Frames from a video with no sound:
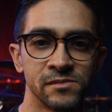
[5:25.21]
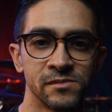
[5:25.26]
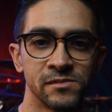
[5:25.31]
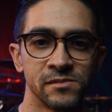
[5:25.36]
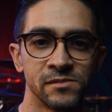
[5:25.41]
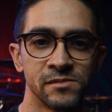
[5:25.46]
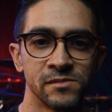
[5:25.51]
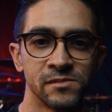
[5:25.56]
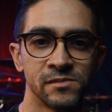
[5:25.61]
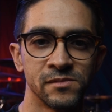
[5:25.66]

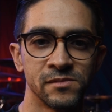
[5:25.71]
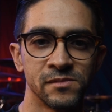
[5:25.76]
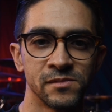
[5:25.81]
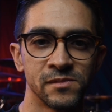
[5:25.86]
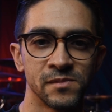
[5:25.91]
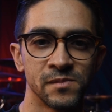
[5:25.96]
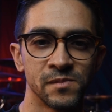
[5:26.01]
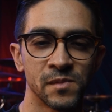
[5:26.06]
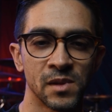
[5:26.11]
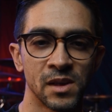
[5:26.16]

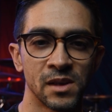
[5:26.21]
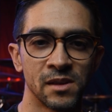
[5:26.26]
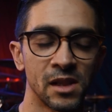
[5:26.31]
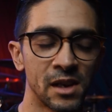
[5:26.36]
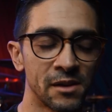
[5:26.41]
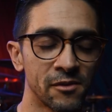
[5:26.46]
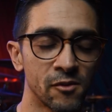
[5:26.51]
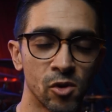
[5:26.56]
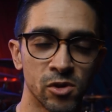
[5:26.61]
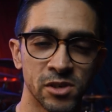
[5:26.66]
and
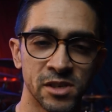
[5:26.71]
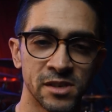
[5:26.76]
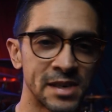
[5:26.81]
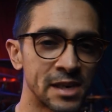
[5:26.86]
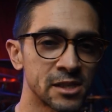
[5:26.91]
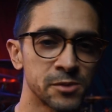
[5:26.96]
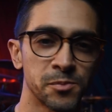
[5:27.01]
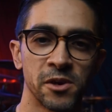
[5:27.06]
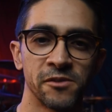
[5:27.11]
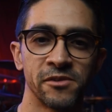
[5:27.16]
of course it
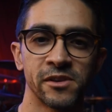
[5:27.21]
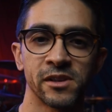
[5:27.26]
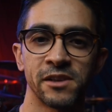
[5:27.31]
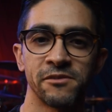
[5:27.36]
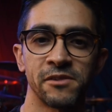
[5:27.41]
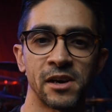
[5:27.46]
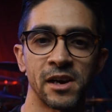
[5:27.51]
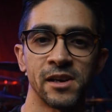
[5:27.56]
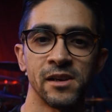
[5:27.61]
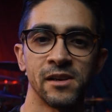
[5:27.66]
sounds perfectly
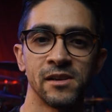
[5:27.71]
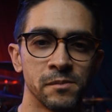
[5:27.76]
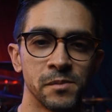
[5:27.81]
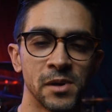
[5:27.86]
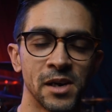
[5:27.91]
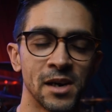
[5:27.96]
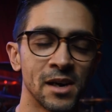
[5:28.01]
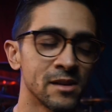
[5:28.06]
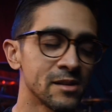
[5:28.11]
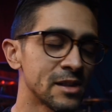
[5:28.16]
fine,
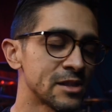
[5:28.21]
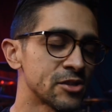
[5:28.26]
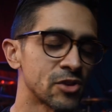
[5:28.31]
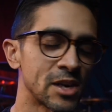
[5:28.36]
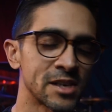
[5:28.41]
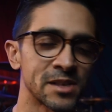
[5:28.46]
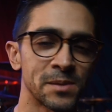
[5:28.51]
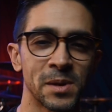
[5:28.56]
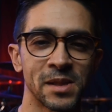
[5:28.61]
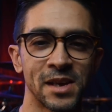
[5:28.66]
but let's try
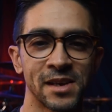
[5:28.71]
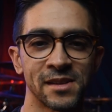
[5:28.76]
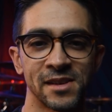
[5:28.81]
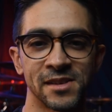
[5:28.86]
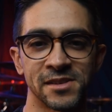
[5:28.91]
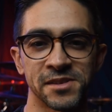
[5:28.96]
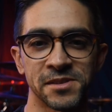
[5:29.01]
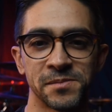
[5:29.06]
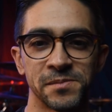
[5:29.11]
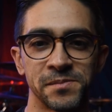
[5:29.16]
something like
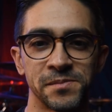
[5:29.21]
this.